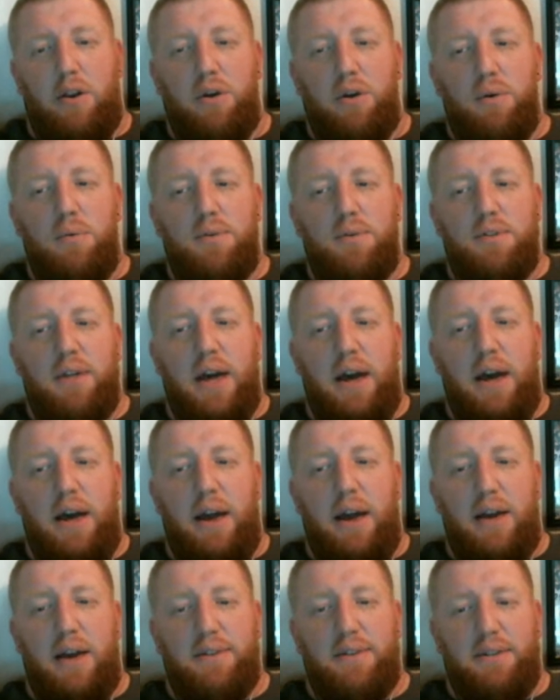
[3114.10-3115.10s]
use that
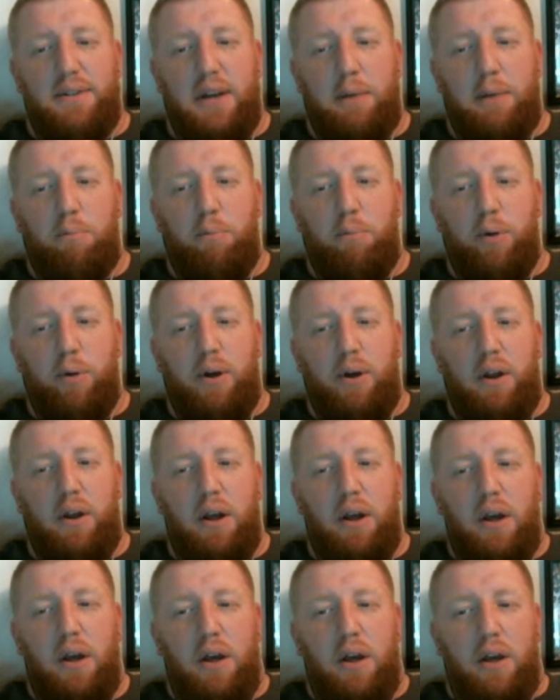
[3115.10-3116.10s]
as a template.
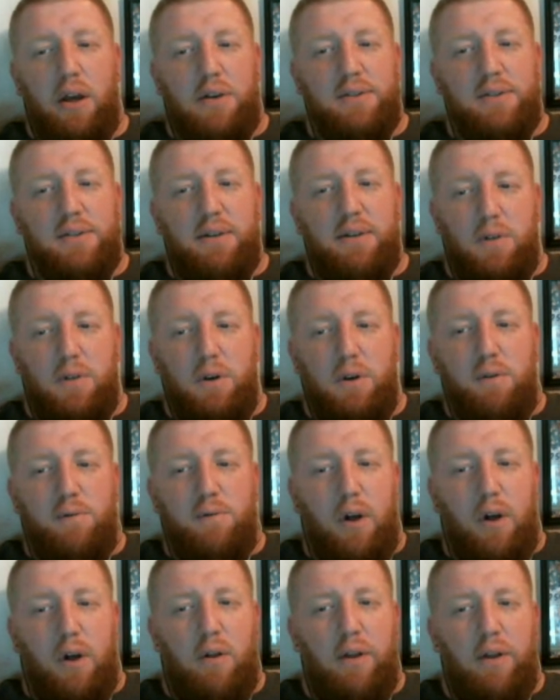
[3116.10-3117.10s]
Because if you
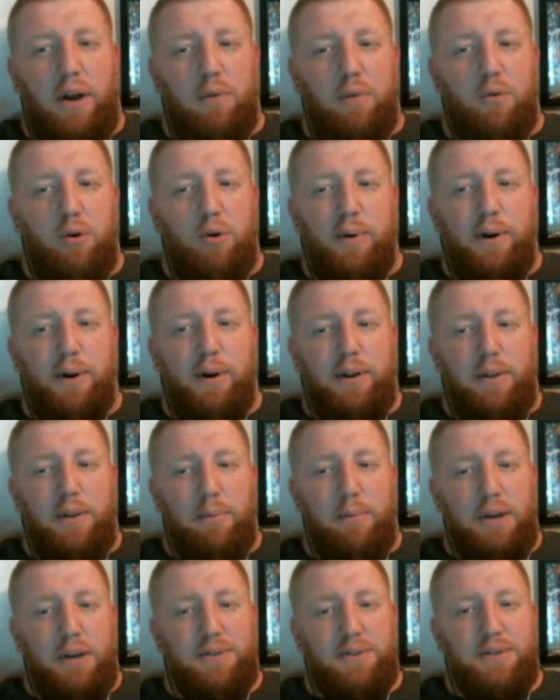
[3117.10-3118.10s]
follow that rubric the
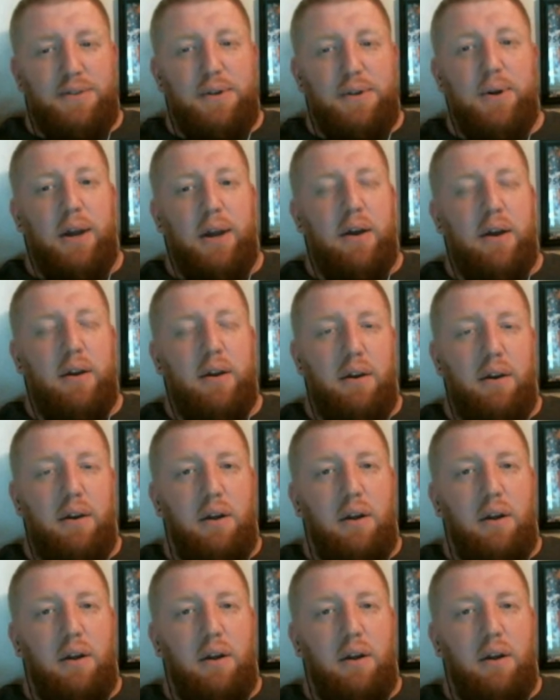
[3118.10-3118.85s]
best you can,